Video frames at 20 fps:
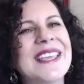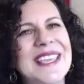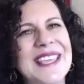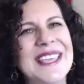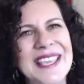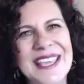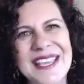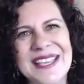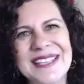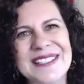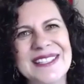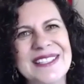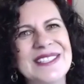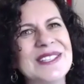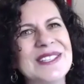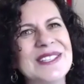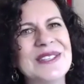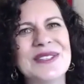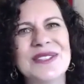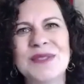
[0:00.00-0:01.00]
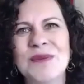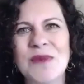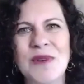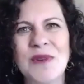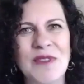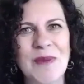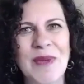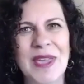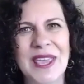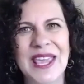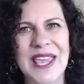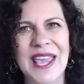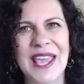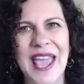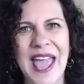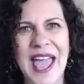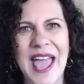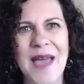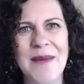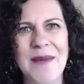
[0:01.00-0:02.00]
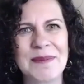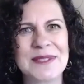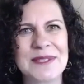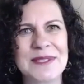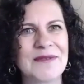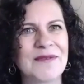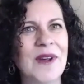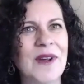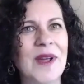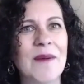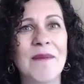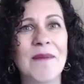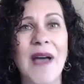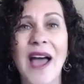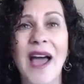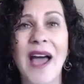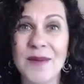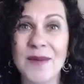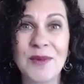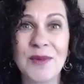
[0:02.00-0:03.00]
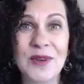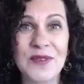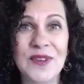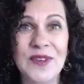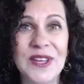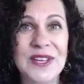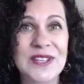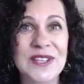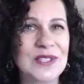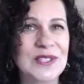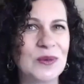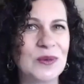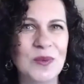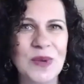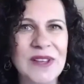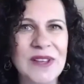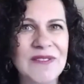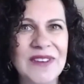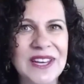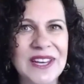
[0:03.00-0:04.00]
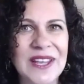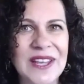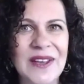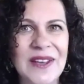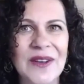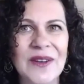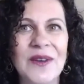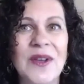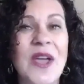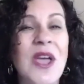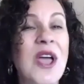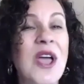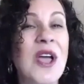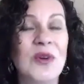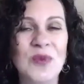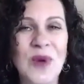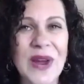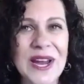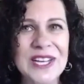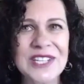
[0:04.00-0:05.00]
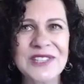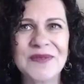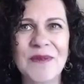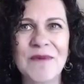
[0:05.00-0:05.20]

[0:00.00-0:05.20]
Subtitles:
Easy to use movie making apps from iMovie to WeVideo range from